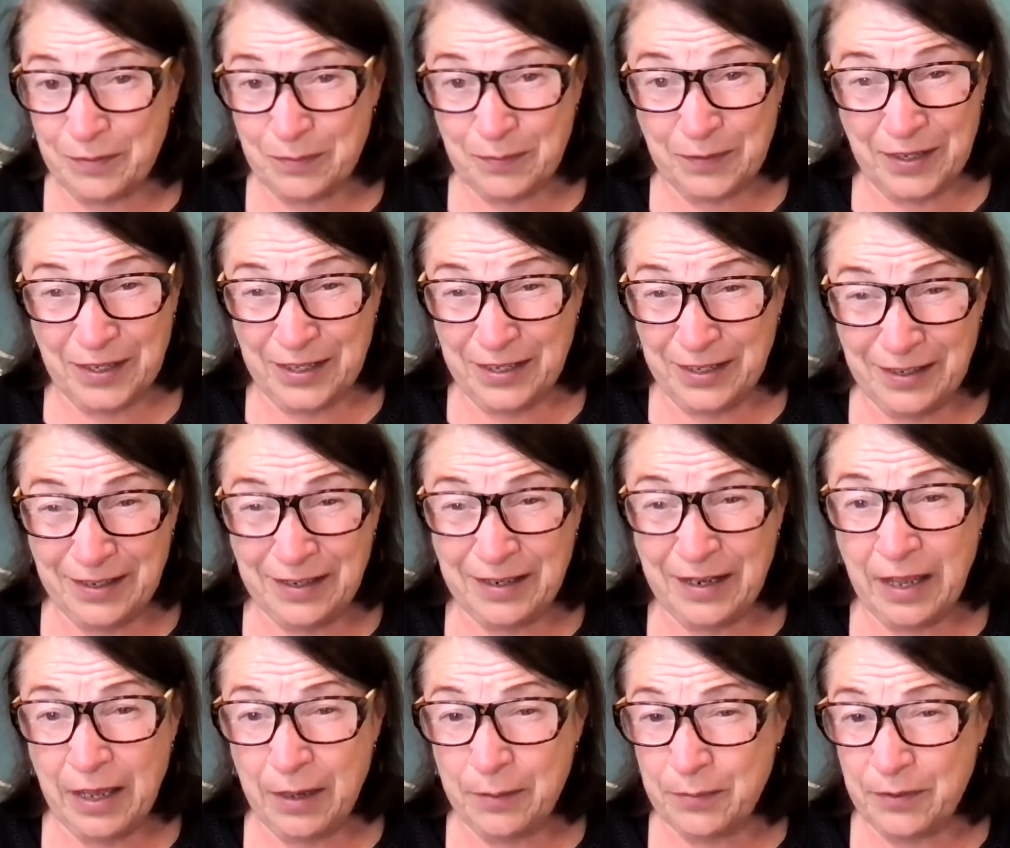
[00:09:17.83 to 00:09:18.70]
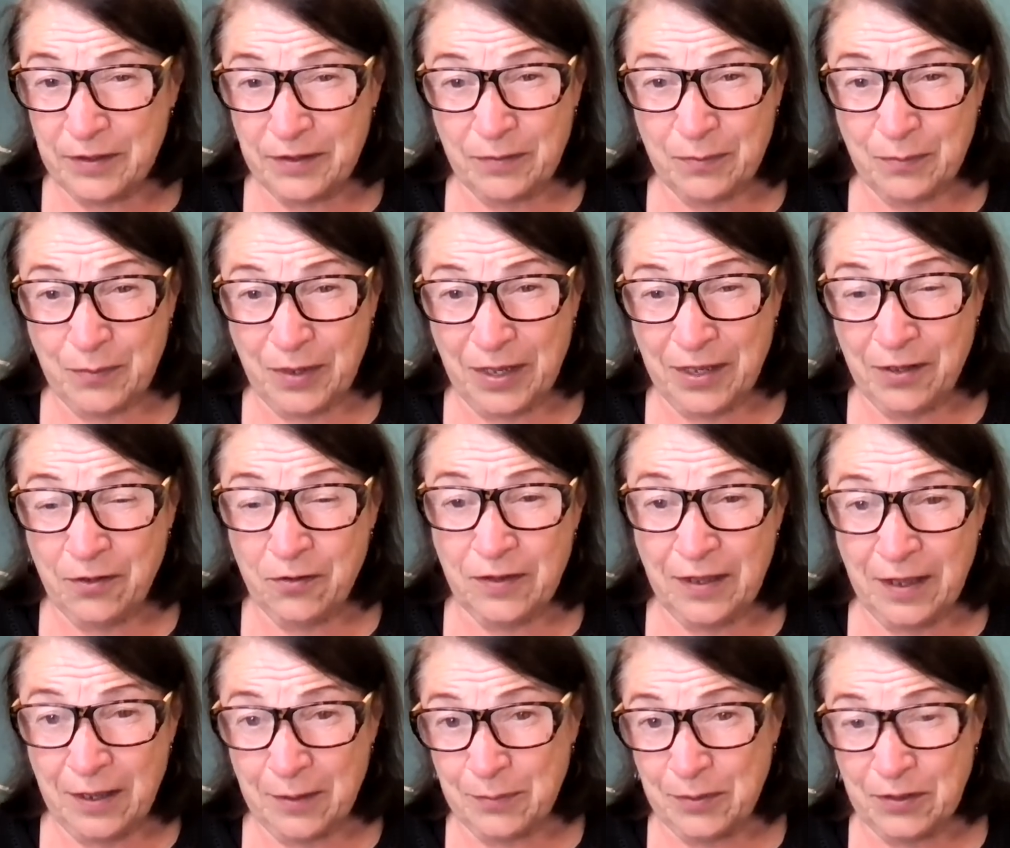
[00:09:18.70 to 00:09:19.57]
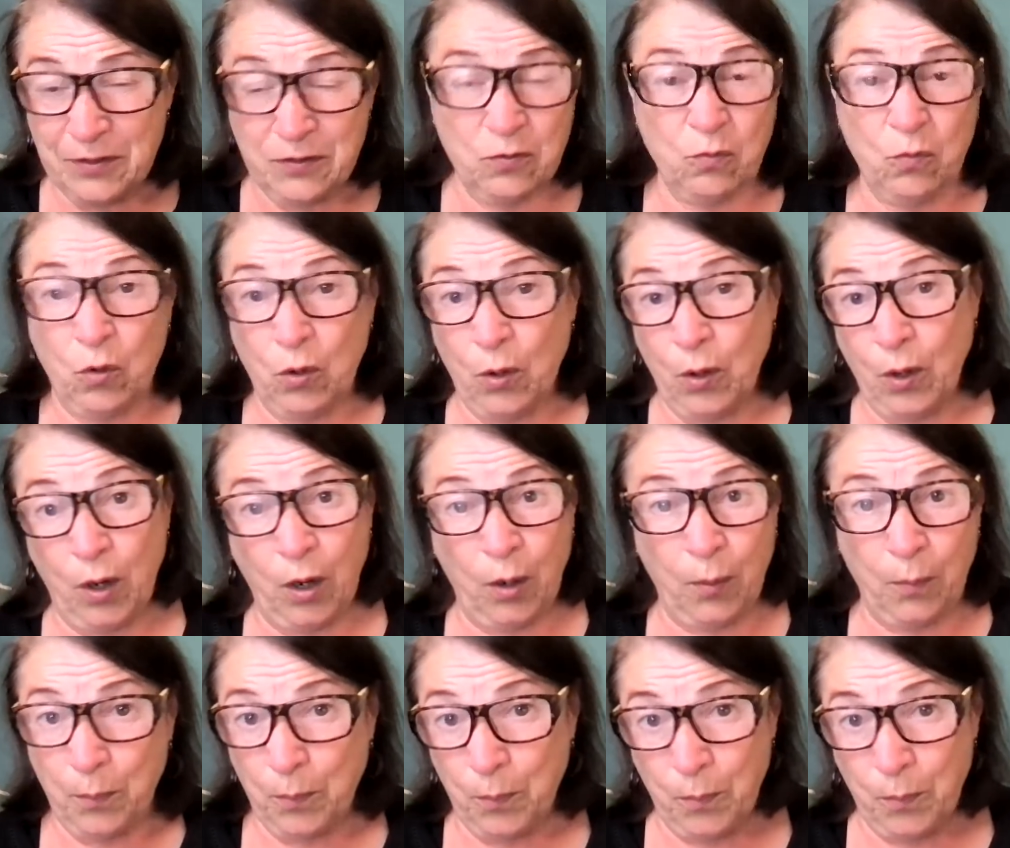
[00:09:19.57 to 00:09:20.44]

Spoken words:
My eating habits, my health habits were